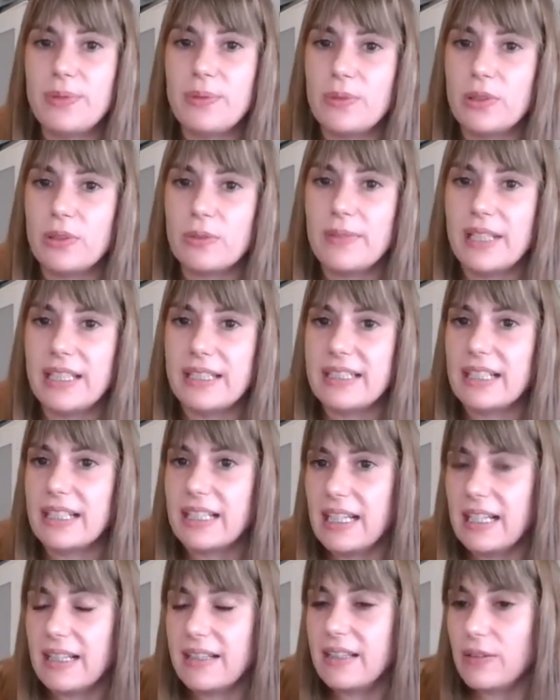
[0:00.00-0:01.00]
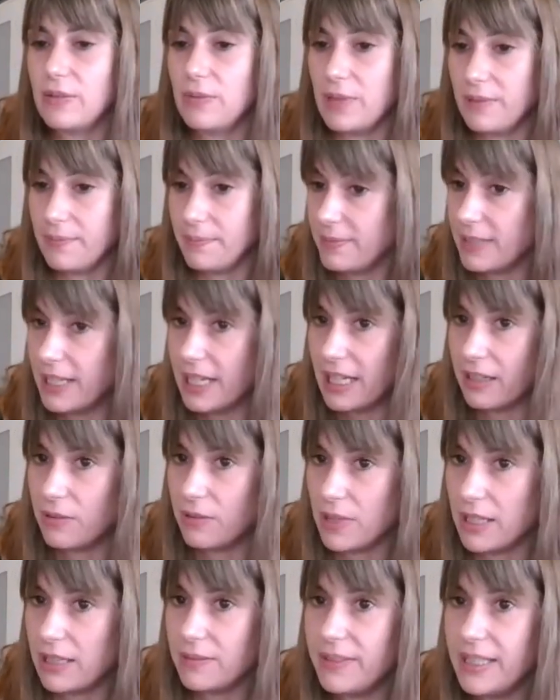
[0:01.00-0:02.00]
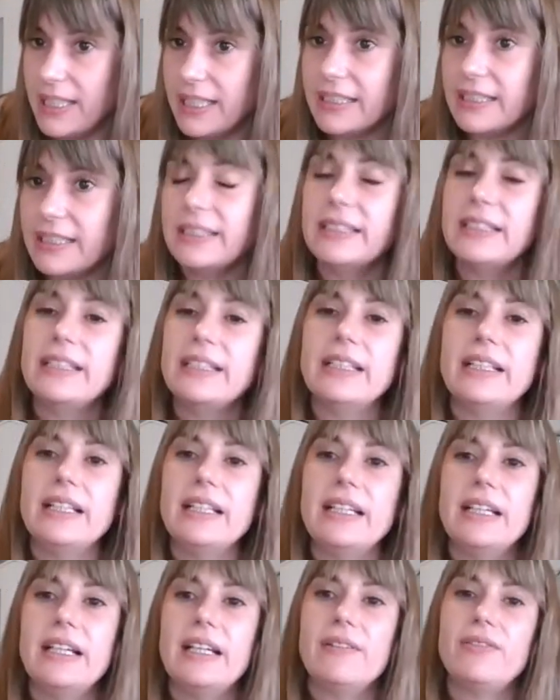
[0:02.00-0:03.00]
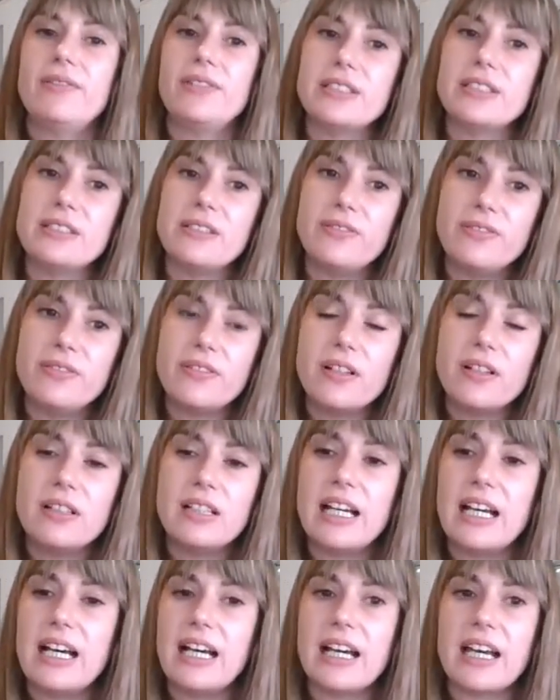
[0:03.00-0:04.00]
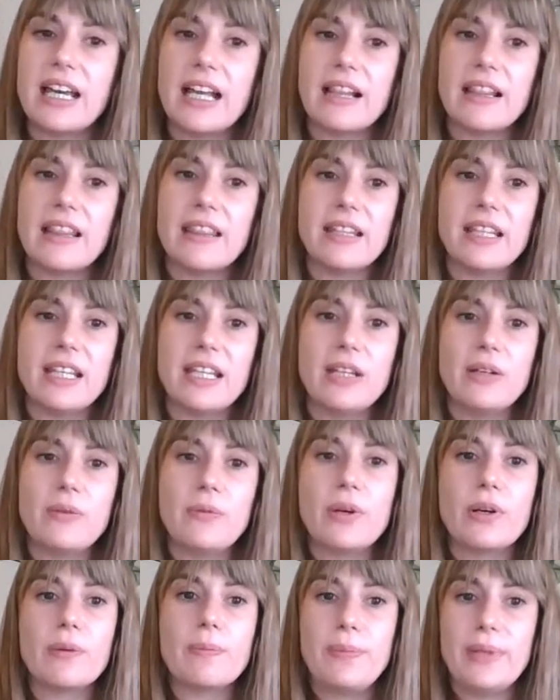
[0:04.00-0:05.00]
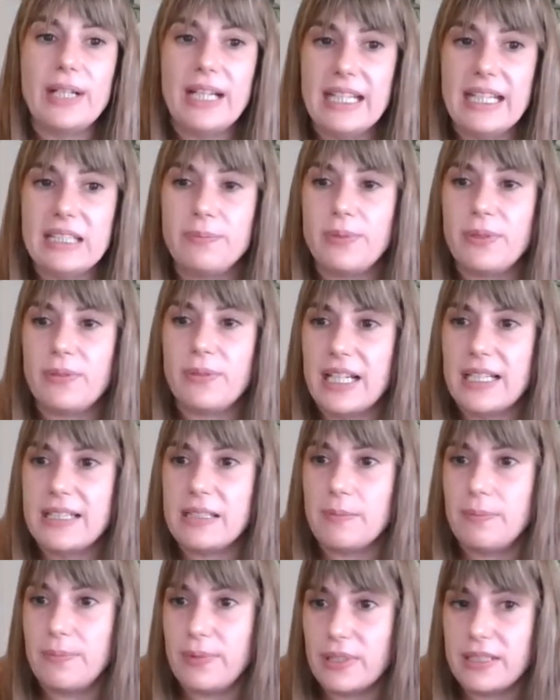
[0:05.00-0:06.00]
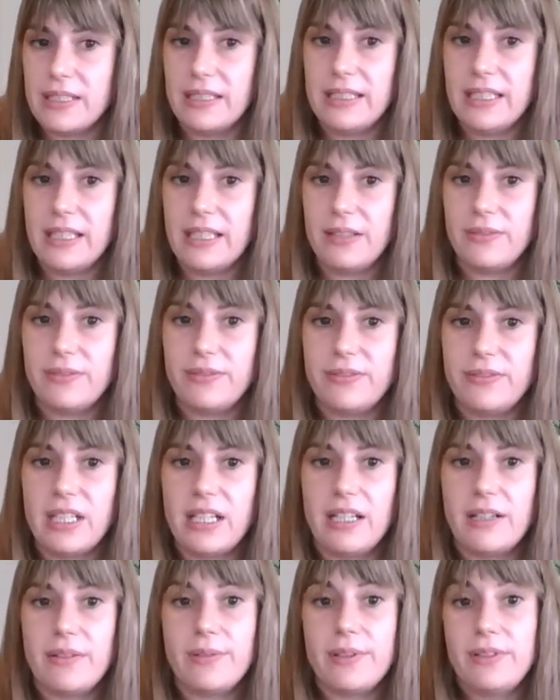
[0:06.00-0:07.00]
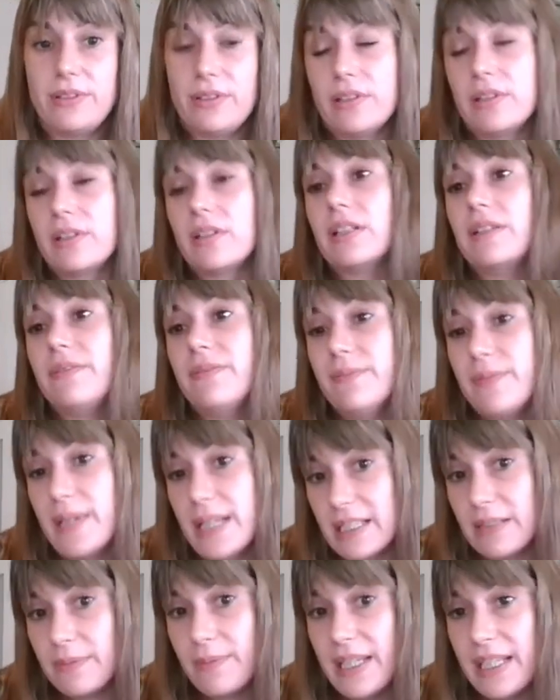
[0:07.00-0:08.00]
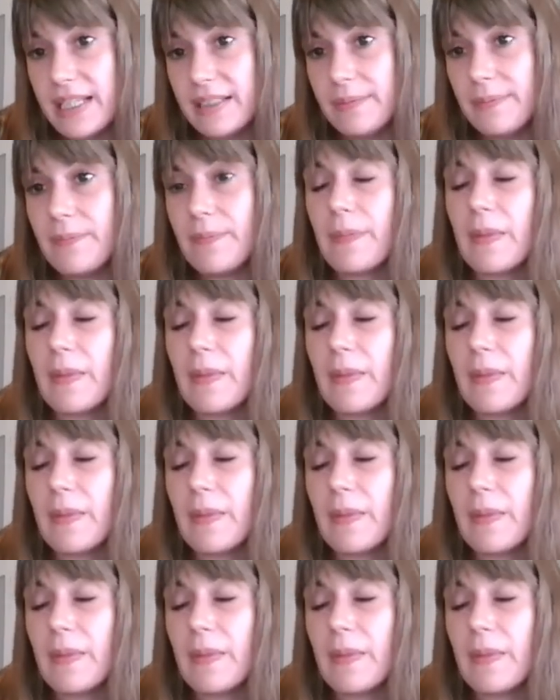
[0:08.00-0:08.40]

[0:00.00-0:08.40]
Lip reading: promote mental health and well-being. First of all, a healthy workplace provides a positive return on investment.